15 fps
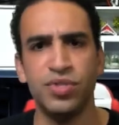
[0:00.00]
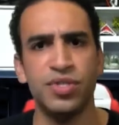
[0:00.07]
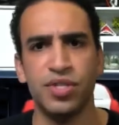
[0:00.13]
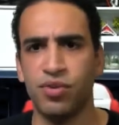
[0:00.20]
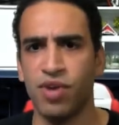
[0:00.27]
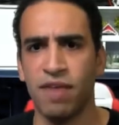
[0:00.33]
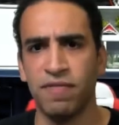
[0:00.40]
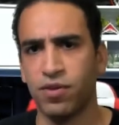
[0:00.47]
the
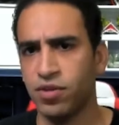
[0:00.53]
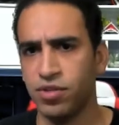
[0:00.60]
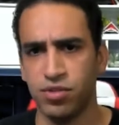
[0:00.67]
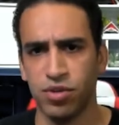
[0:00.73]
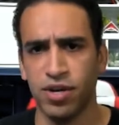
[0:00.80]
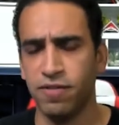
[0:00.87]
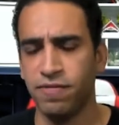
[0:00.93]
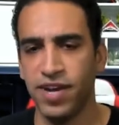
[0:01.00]
graphical user
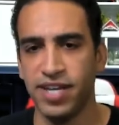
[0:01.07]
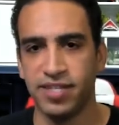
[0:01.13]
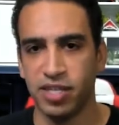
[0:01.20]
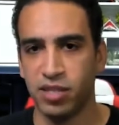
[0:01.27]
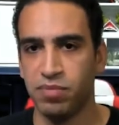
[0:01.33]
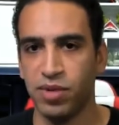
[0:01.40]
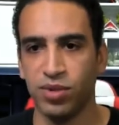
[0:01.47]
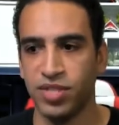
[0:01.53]
interface that's
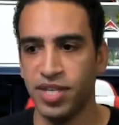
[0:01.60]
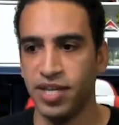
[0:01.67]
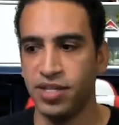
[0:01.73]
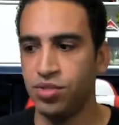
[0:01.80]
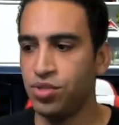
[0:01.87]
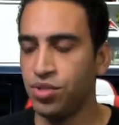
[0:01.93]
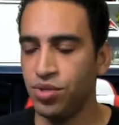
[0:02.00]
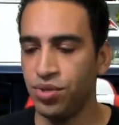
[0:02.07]
built in
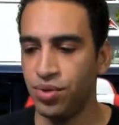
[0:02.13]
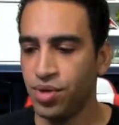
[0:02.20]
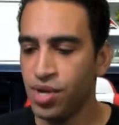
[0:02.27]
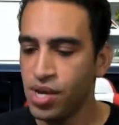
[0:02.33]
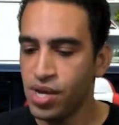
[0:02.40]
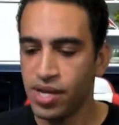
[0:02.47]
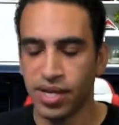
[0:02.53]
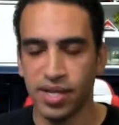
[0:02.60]
to
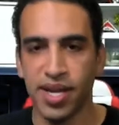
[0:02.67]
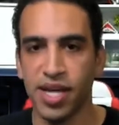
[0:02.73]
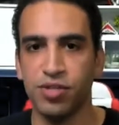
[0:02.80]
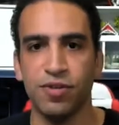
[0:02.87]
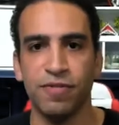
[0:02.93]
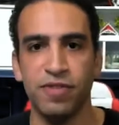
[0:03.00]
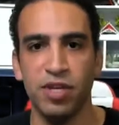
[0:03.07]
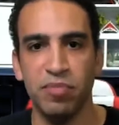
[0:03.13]
connect
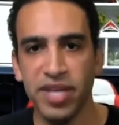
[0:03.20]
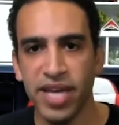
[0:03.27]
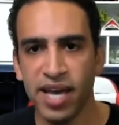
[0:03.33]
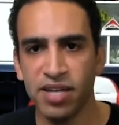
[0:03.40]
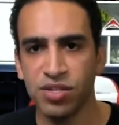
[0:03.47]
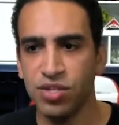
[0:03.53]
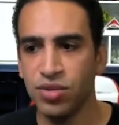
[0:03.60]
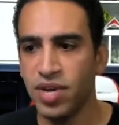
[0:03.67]
your
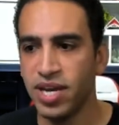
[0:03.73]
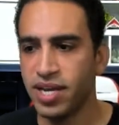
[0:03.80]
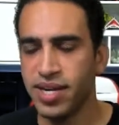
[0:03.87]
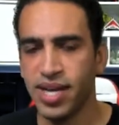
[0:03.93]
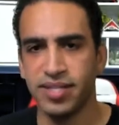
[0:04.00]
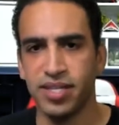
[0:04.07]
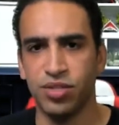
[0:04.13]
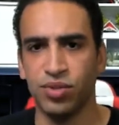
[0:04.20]
VPS to it,
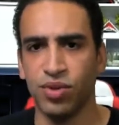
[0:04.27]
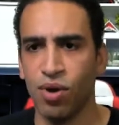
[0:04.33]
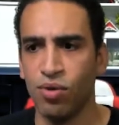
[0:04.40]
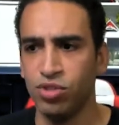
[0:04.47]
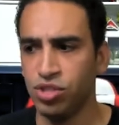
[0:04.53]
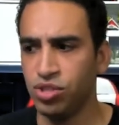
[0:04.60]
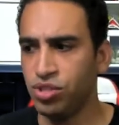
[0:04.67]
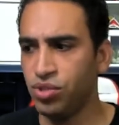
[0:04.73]
connect
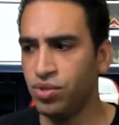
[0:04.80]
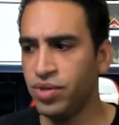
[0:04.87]
DigitalOcean to